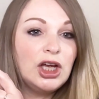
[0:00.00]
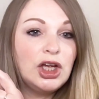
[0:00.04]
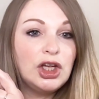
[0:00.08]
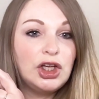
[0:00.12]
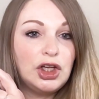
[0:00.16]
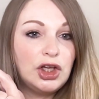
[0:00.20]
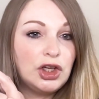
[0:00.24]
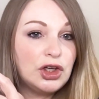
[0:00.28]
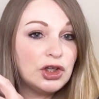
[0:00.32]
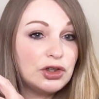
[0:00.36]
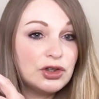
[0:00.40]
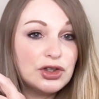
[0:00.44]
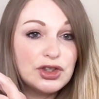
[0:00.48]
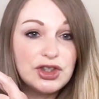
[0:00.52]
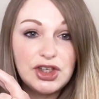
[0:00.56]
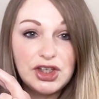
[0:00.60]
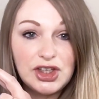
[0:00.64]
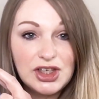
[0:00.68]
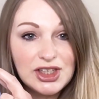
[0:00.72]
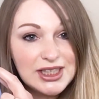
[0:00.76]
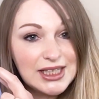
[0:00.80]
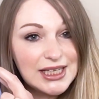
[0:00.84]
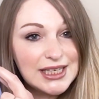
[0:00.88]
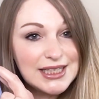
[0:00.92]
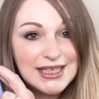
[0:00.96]
You could also
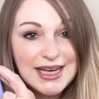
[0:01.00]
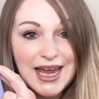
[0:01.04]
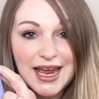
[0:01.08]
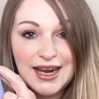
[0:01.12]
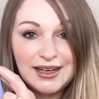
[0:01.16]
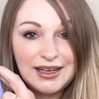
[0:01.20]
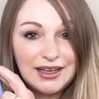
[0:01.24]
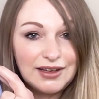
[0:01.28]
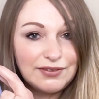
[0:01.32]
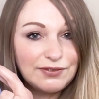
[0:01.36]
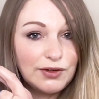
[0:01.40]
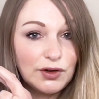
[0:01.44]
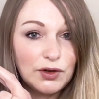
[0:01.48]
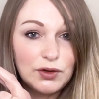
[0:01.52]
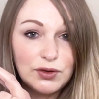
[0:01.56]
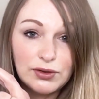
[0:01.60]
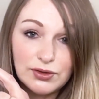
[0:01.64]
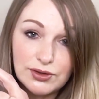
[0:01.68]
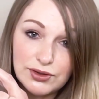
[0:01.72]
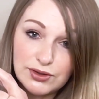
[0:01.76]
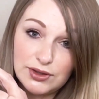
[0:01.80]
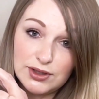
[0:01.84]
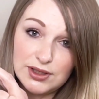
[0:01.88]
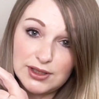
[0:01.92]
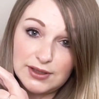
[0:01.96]
use this technique for
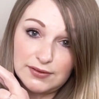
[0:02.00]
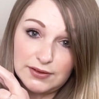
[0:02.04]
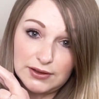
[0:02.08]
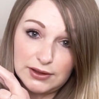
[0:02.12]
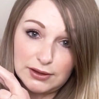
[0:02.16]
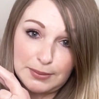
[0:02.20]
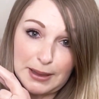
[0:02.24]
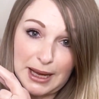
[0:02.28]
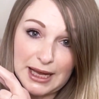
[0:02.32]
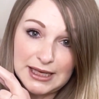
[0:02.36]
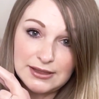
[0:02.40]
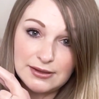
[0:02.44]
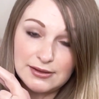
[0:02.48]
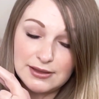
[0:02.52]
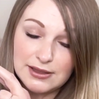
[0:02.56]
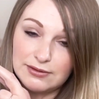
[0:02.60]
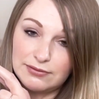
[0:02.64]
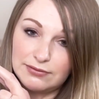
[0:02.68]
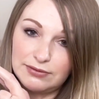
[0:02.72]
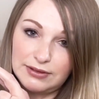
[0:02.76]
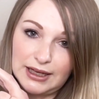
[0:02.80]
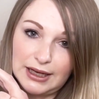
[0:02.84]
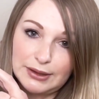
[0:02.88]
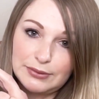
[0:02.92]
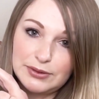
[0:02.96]
all sorts of other petals
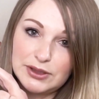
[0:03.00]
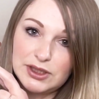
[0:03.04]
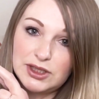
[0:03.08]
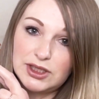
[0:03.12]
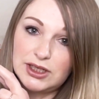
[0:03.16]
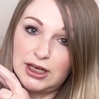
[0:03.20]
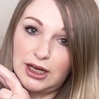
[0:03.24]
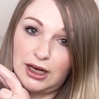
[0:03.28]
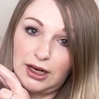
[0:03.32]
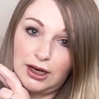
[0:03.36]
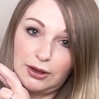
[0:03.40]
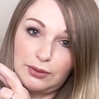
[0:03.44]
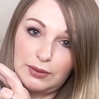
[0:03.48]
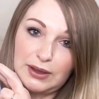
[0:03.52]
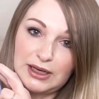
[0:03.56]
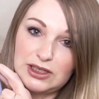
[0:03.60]
and flowers too.